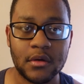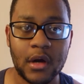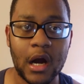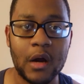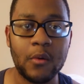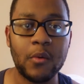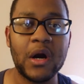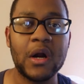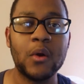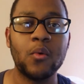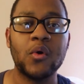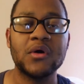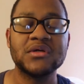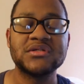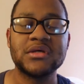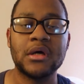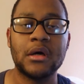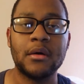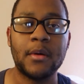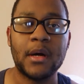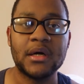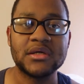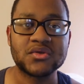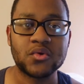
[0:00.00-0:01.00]
All right, what's
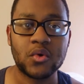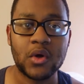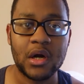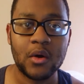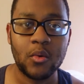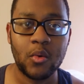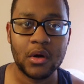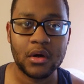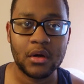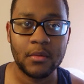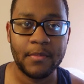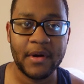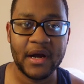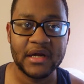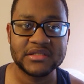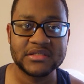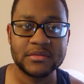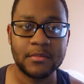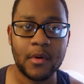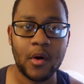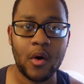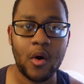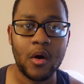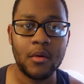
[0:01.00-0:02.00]
up, HawkSquad? Welcome back to
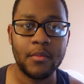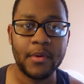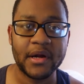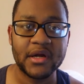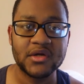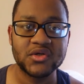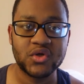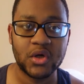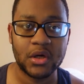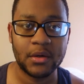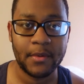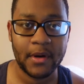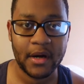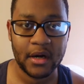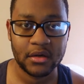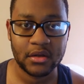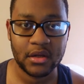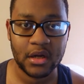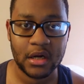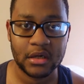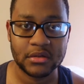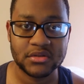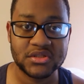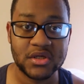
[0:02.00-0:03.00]
my HawkBanger Train
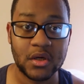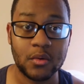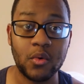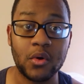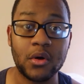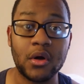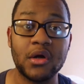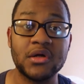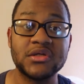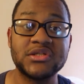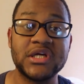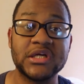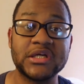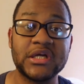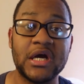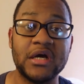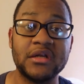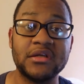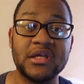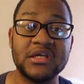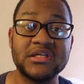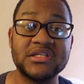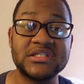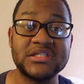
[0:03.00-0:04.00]
Marathon. So we're going to check
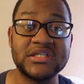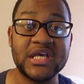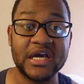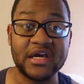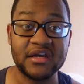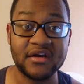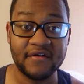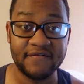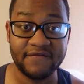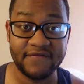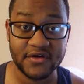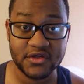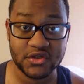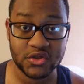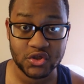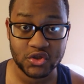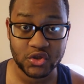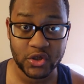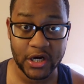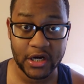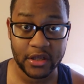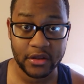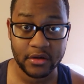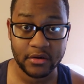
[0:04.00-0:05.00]
out the second official
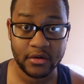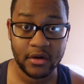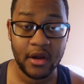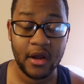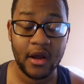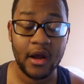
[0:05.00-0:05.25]
trailer